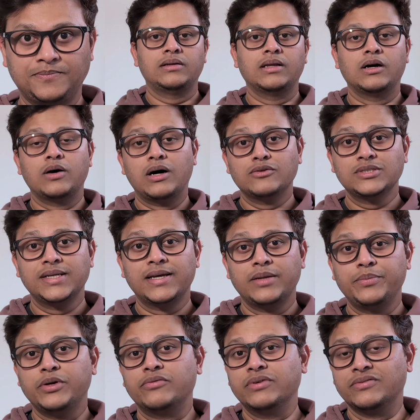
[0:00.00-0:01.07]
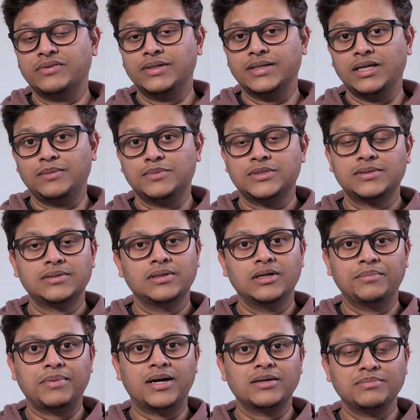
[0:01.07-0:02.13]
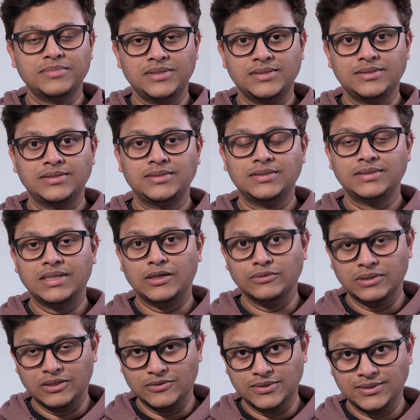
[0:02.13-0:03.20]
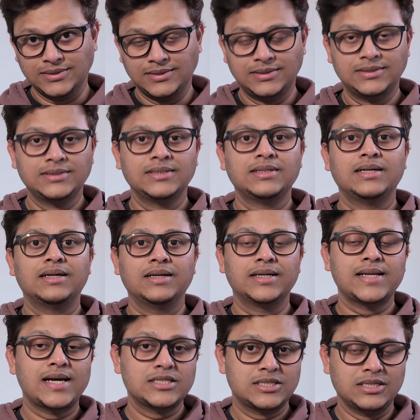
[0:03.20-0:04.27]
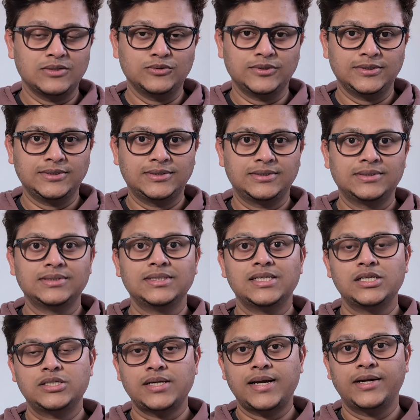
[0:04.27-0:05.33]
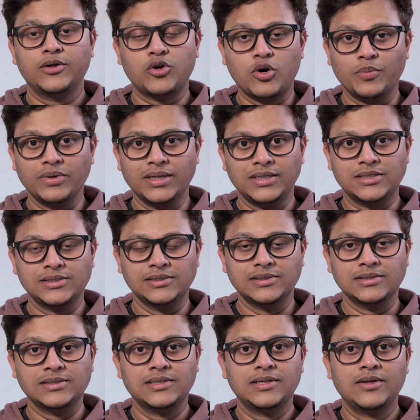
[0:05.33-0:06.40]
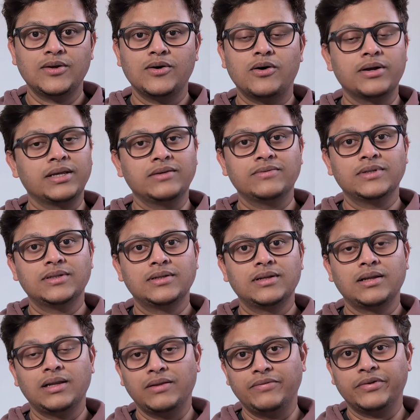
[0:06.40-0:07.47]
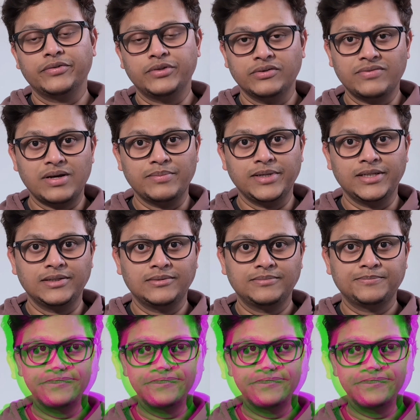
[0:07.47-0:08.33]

Now, housing can be of different types: apartments, townhouses, detached houses, shared accommodation, or even living with your family.